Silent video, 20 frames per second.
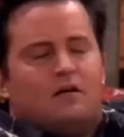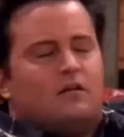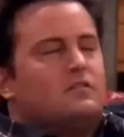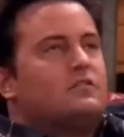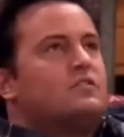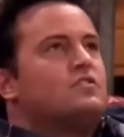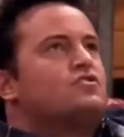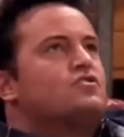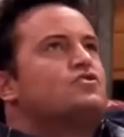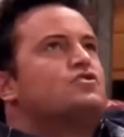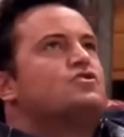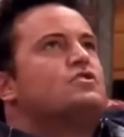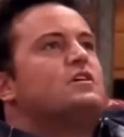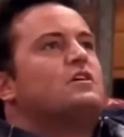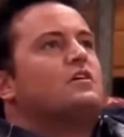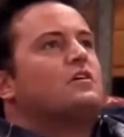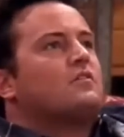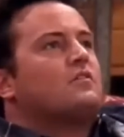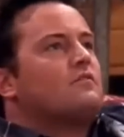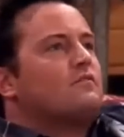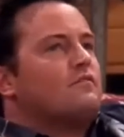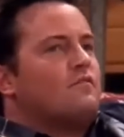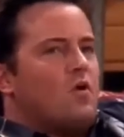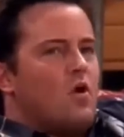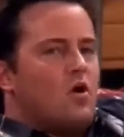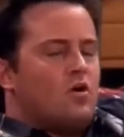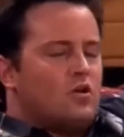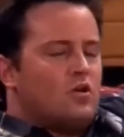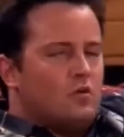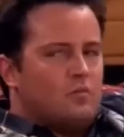The sheer
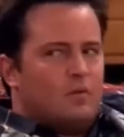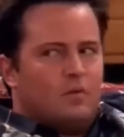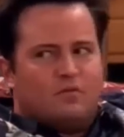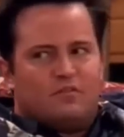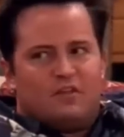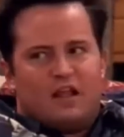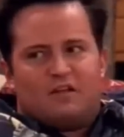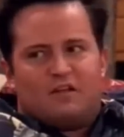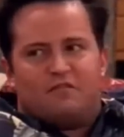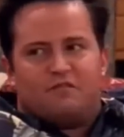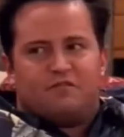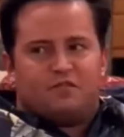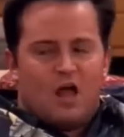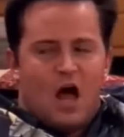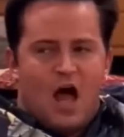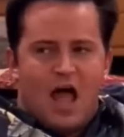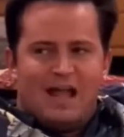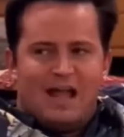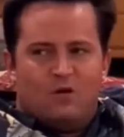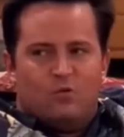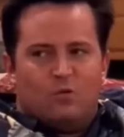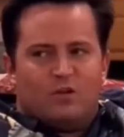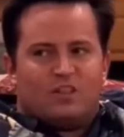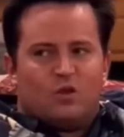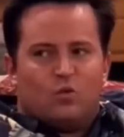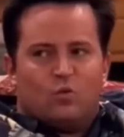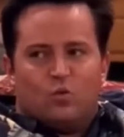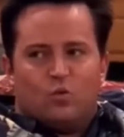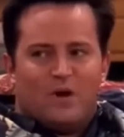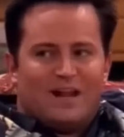volume. It was like flying with the
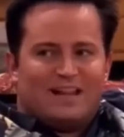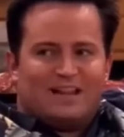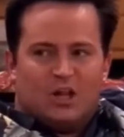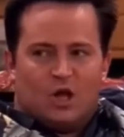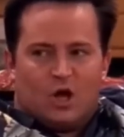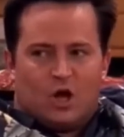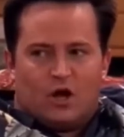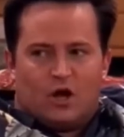Riddler.